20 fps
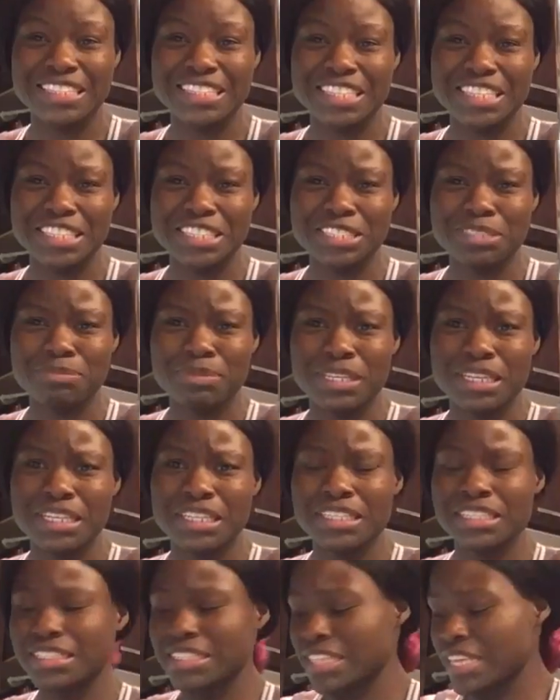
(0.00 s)
dish
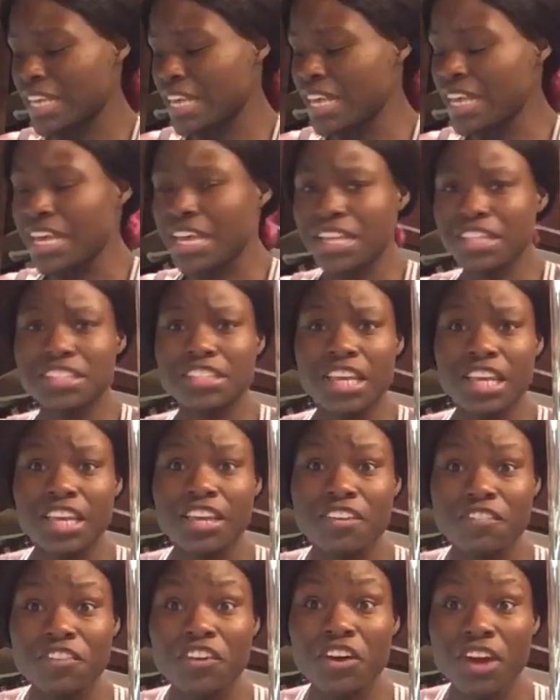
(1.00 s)
because it's
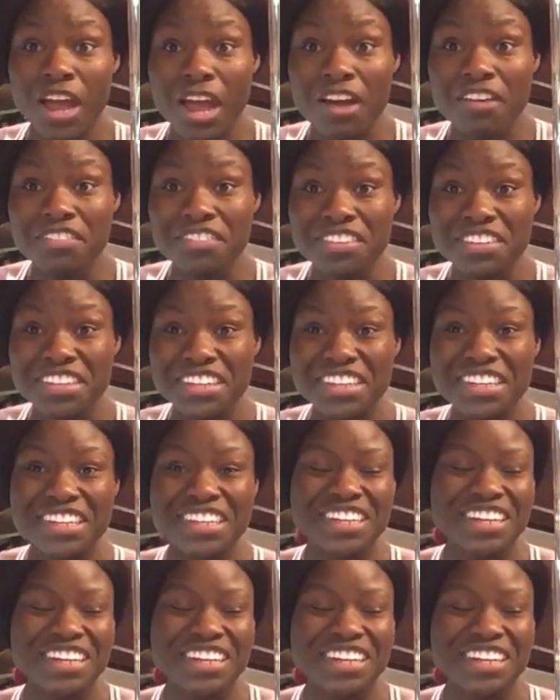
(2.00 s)
taking forever.